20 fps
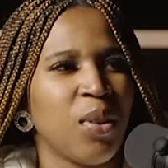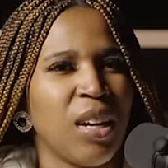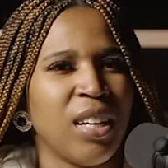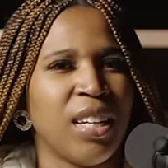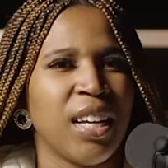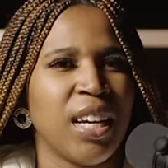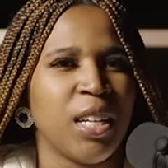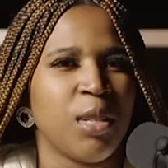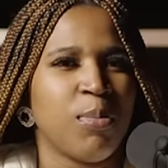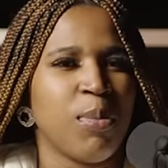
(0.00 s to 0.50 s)
a
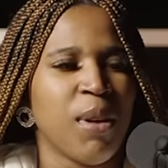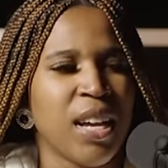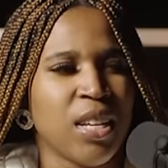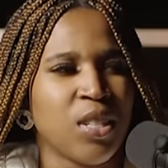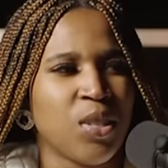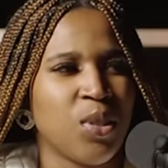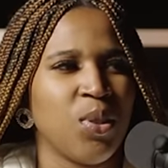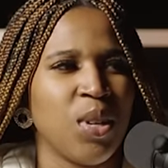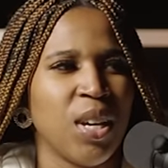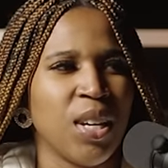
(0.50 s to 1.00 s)
day has
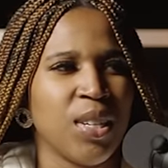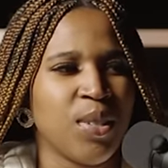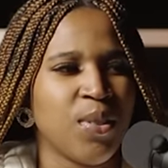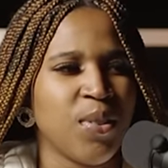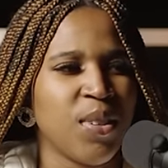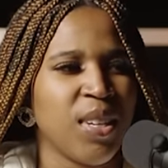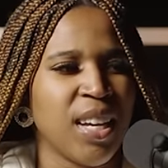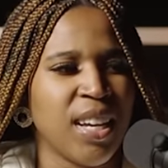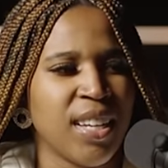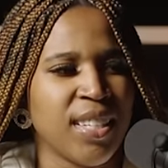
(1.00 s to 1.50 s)
passed two days
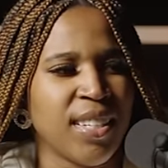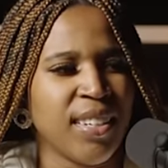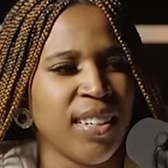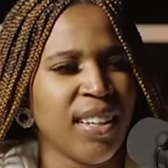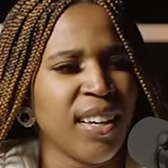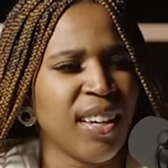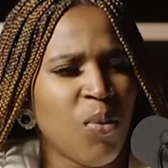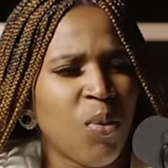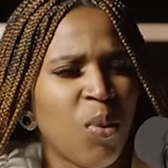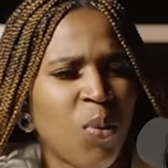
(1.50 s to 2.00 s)
three days and you're
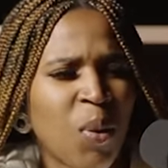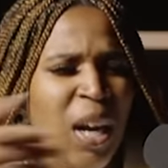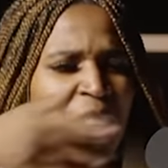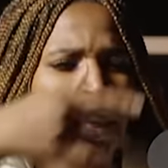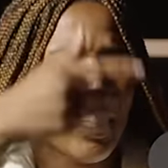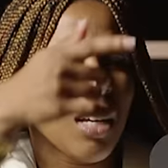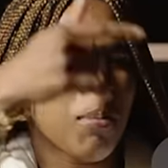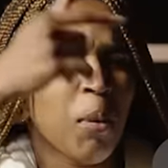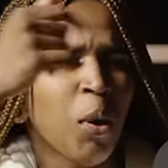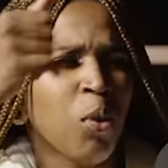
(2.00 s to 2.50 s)
like well why are
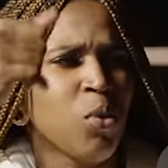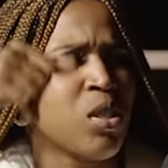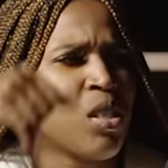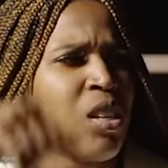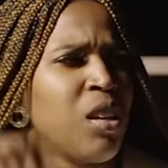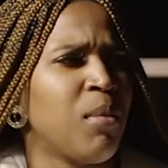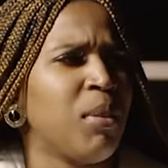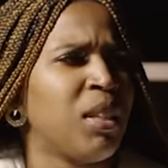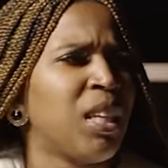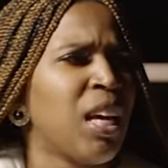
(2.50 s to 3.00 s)
they
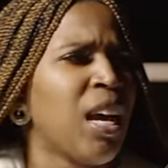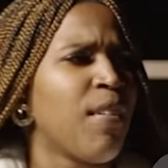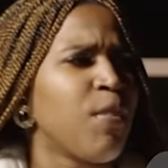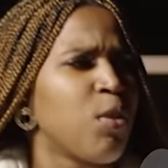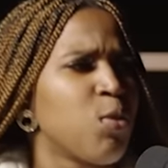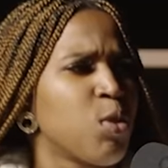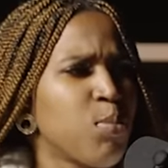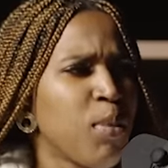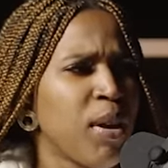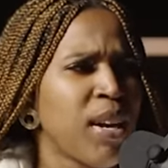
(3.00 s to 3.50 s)
posting but they haven't
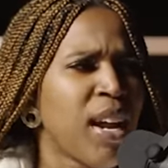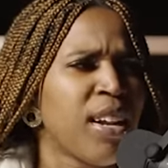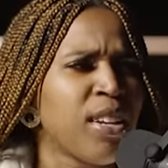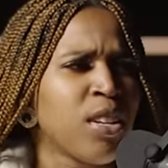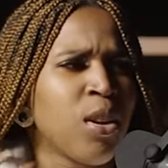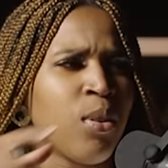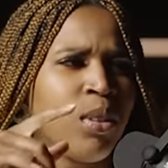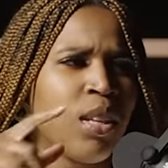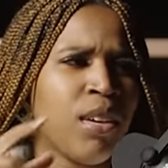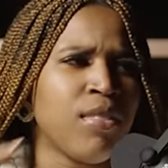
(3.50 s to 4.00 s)
responded i
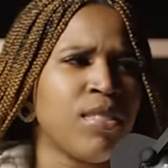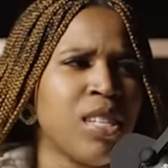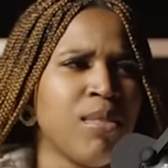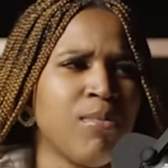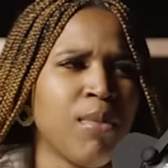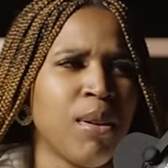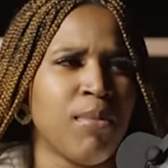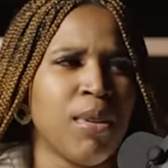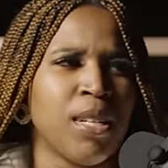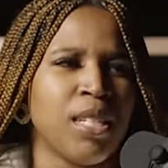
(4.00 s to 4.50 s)
know they've seen
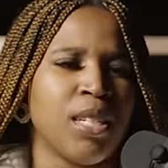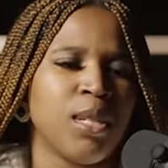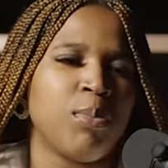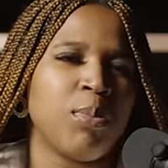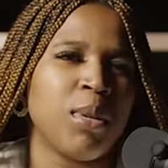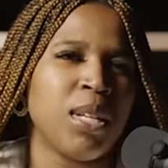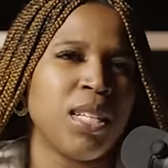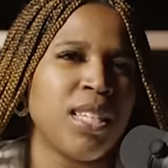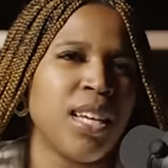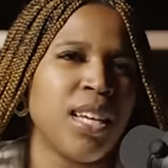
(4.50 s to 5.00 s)
my message but it's